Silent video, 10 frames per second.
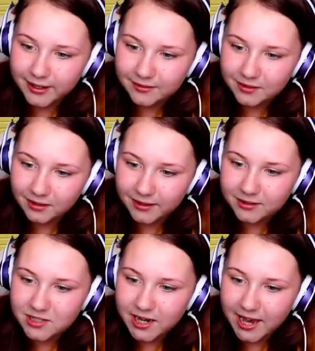need to
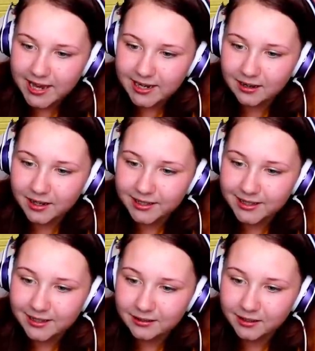like change.
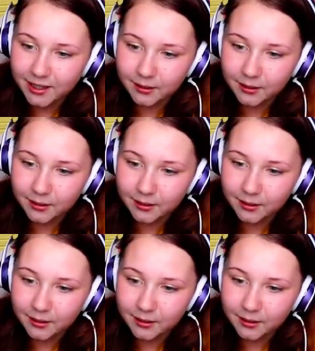Okay,